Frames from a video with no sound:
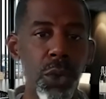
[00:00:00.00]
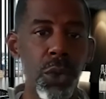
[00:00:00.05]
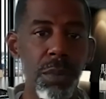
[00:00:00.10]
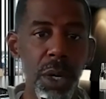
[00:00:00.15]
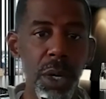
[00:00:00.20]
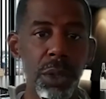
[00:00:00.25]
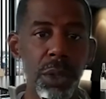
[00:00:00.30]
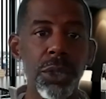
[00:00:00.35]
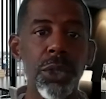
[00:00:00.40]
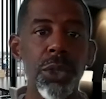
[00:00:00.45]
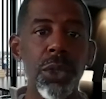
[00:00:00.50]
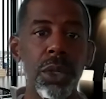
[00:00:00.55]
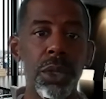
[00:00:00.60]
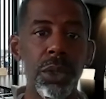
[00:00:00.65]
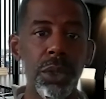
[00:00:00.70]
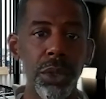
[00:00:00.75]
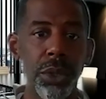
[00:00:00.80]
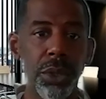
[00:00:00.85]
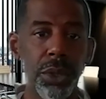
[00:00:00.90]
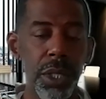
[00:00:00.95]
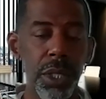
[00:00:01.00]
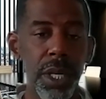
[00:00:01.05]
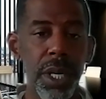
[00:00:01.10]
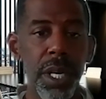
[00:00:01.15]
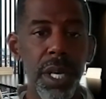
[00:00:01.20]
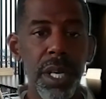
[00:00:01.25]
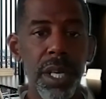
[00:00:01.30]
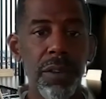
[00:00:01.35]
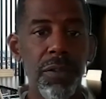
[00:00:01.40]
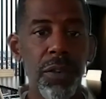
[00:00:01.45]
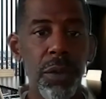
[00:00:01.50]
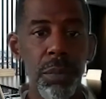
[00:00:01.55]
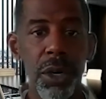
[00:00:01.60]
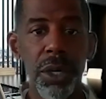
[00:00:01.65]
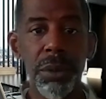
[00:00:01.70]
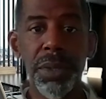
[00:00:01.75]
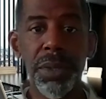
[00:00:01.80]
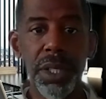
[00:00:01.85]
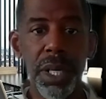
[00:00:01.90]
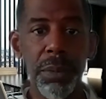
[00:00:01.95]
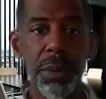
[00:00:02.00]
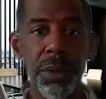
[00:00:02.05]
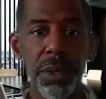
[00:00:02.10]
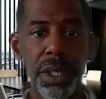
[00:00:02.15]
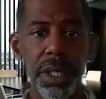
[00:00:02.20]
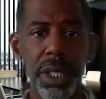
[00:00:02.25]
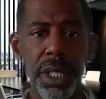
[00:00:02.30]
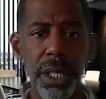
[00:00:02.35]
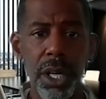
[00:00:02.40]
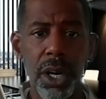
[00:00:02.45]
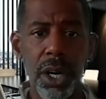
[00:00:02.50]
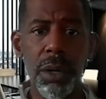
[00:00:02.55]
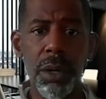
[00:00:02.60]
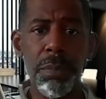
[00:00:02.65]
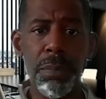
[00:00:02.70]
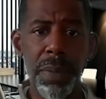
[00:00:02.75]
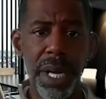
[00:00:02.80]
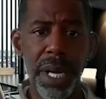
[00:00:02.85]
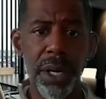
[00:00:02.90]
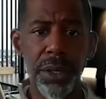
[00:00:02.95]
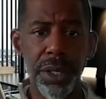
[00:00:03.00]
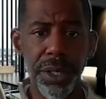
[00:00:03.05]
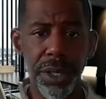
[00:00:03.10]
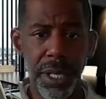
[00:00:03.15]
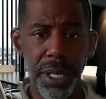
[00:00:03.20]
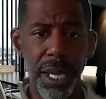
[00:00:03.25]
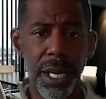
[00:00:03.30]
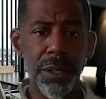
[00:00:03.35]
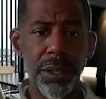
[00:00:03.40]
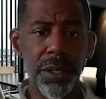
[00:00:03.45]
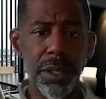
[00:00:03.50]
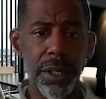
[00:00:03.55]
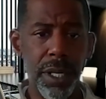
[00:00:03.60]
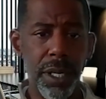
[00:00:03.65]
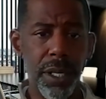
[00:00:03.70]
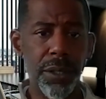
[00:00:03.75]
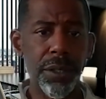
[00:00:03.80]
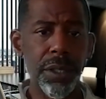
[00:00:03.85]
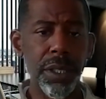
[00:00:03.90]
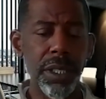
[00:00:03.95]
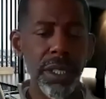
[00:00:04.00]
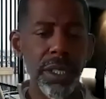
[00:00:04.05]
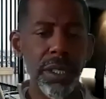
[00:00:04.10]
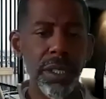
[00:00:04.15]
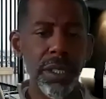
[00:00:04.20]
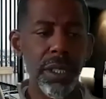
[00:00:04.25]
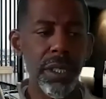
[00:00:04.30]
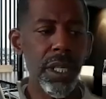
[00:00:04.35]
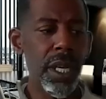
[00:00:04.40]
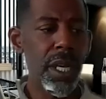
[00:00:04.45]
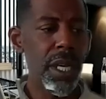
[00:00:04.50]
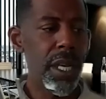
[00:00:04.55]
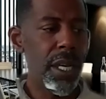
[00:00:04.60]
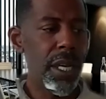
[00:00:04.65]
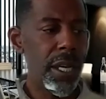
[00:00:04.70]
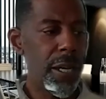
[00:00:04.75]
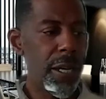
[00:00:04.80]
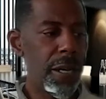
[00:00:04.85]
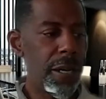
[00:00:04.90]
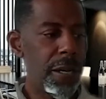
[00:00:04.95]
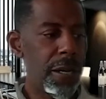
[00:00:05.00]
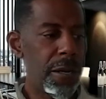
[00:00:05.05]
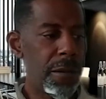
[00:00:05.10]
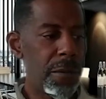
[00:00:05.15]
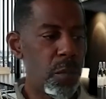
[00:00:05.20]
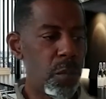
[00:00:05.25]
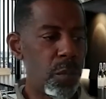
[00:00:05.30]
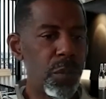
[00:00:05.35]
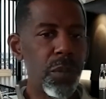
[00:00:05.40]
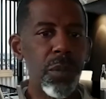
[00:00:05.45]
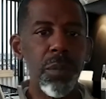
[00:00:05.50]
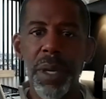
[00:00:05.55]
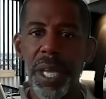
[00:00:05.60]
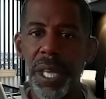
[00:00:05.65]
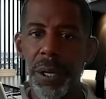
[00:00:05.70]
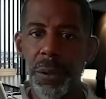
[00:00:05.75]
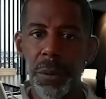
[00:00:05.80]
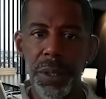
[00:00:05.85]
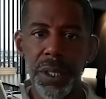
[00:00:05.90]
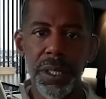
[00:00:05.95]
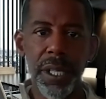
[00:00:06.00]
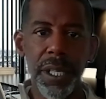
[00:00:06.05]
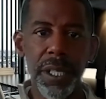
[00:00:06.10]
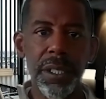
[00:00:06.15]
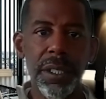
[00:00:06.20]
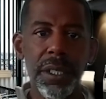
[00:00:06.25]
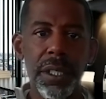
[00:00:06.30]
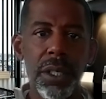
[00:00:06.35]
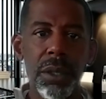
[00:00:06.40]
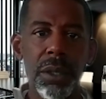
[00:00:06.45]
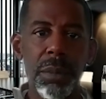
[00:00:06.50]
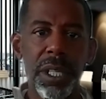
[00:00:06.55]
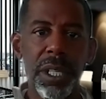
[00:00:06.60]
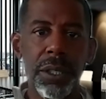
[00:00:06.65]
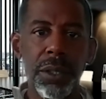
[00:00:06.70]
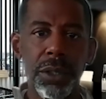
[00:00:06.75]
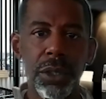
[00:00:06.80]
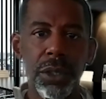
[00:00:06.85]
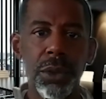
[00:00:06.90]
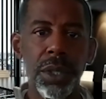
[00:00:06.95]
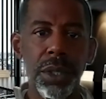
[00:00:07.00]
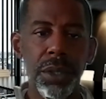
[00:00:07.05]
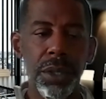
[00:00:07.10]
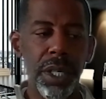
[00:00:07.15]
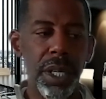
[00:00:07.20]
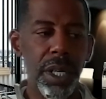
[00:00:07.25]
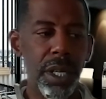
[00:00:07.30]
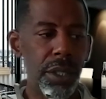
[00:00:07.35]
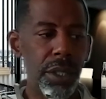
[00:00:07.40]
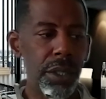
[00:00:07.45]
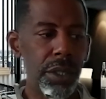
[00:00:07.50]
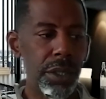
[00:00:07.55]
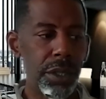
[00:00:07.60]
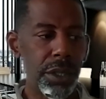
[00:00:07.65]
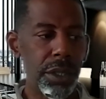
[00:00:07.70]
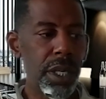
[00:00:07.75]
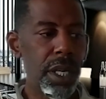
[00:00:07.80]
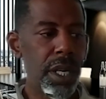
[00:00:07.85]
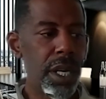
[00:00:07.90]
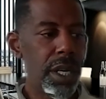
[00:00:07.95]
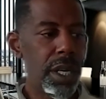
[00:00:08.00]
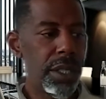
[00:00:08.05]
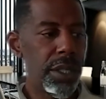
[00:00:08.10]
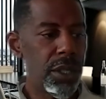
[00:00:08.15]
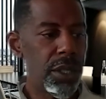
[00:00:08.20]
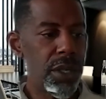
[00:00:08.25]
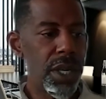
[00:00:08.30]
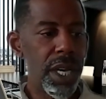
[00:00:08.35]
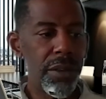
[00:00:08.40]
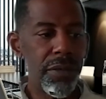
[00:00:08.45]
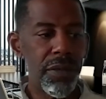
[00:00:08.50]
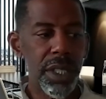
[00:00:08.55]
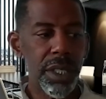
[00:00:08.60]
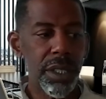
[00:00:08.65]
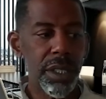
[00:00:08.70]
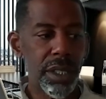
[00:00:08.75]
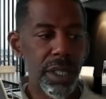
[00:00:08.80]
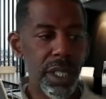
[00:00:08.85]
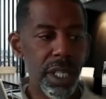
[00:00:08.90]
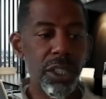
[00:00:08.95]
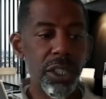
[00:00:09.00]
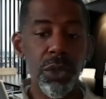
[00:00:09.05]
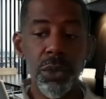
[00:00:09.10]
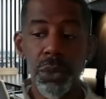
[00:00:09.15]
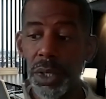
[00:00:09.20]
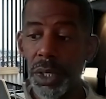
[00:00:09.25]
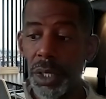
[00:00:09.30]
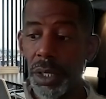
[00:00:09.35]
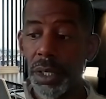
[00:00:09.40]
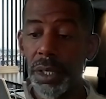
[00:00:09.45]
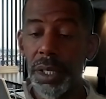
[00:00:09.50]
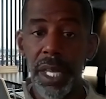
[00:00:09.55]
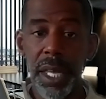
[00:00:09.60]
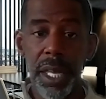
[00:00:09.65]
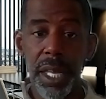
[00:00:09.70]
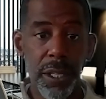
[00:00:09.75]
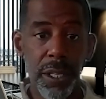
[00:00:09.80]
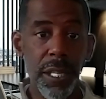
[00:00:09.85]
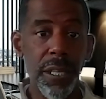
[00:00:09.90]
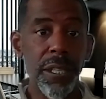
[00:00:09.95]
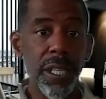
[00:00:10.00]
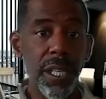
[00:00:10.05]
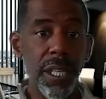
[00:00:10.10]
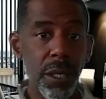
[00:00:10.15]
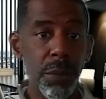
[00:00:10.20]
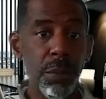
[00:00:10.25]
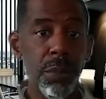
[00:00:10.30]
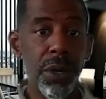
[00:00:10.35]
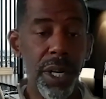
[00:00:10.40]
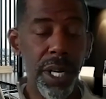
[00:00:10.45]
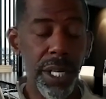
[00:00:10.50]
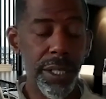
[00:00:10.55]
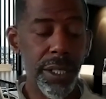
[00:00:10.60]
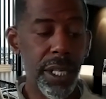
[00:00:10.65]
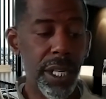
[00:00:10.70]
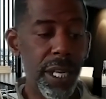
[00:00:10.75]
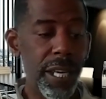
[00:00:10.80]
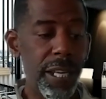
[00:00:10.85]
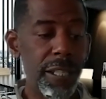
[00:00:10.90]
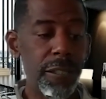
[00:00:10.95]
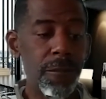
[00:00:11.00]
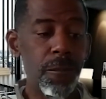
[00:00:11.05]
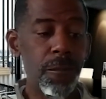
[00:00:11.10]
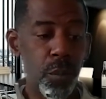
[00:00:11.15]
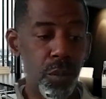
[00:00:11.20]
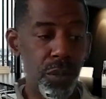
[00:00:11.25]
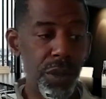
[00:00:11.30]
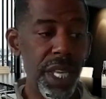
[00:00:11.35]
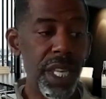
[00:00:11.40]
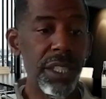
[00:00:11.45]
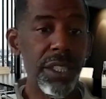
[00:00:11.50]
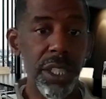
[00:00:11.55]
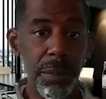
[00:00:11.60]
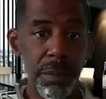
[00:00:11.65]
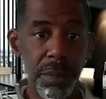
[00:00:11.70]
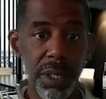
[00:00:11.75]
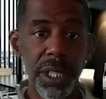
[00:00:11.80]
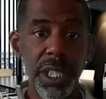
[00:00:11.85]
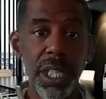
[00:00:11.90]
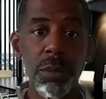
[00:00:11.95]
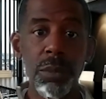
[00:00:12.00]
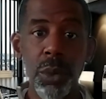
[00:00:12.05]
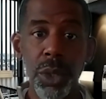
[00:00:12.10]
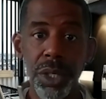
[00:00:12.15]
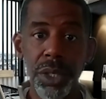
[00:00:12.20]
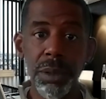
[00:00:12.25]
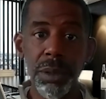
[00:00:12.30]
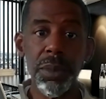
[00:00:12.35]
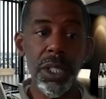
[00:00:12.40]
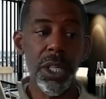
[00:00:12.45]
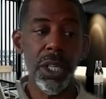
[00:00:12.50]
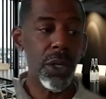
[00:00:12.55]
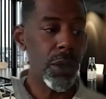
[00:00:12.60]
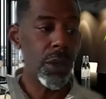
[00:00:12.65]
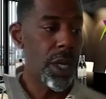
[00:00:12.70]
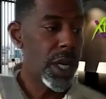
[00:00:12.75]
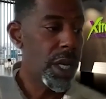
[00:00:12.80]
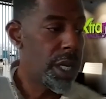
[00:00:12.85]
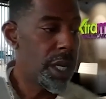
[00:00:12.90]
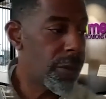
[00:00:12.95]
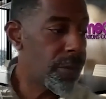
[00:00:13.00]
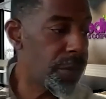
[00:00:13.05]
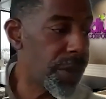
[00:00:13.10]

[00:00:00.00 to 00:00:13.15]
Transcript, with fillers: The remote controllers, if you bought them separately, are about $1,000 each. Um, batteries, like I said, are about $200. Then you have the accessories that in the enterprise class, they typically come with them. So